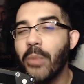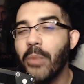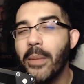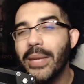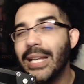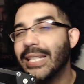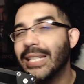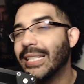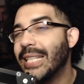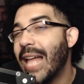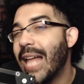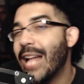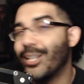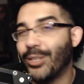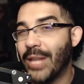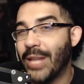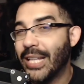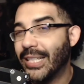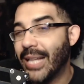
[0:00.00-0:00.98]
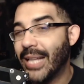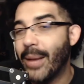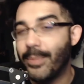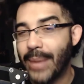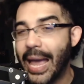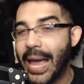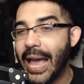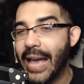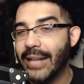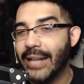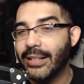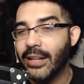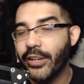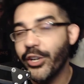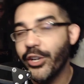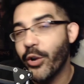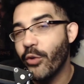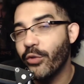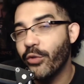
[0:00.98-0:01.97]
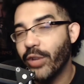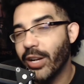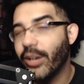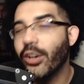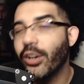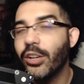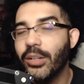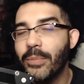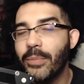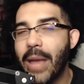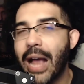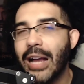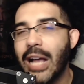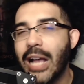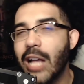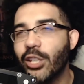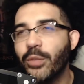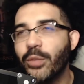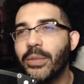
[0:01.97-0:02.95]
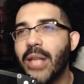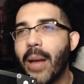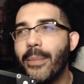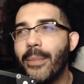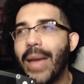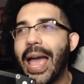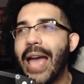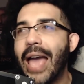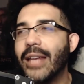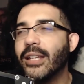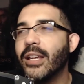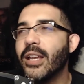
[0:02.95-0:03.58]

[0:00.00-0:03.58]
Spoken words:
I mean, it's not bad, you know, her costume is not bad,